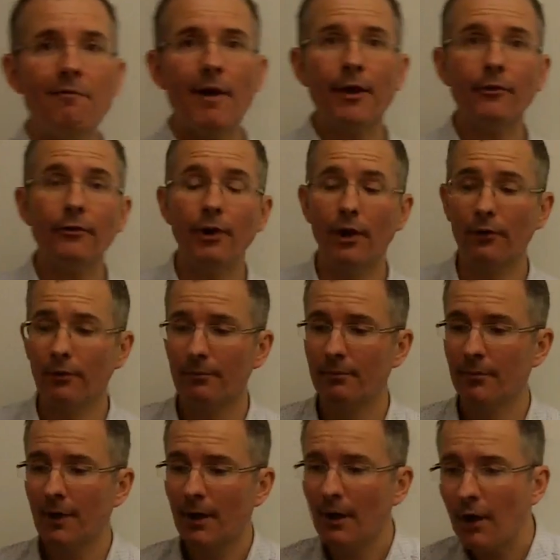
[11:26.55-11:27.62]
invested,
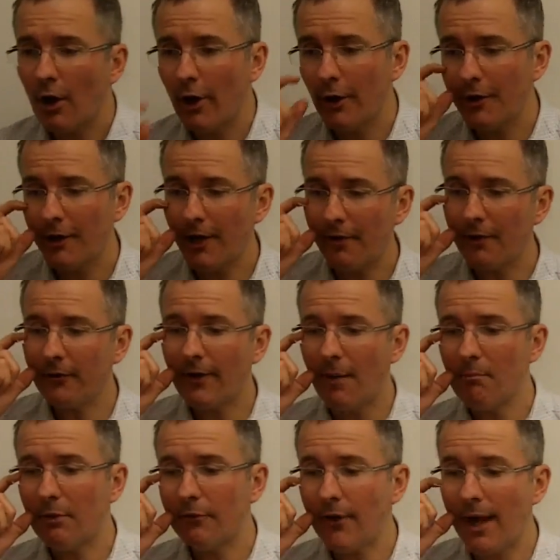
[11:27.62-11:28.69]
earn another
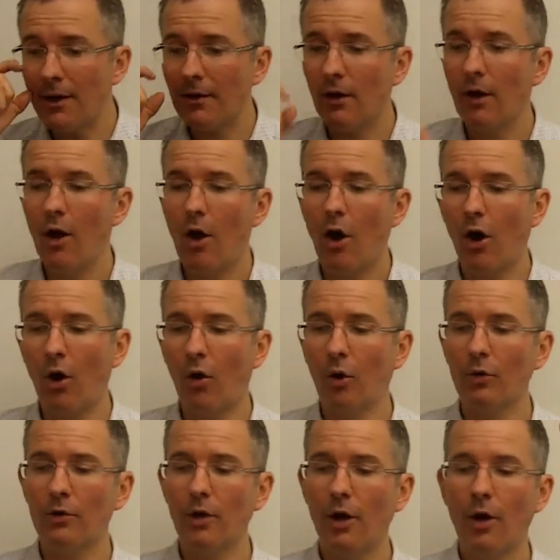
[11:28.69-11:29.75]
10%
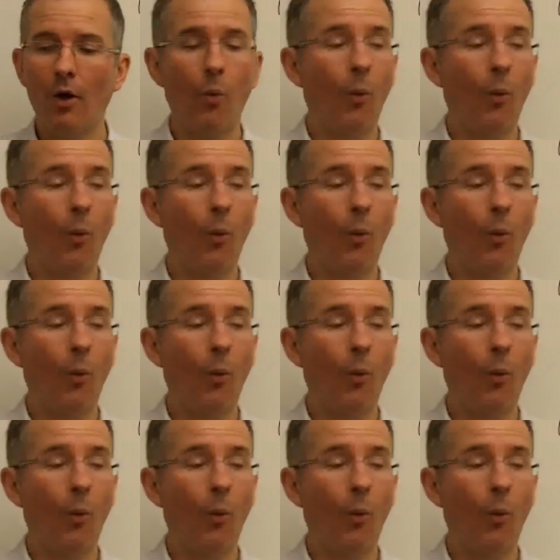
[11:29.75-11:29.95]
on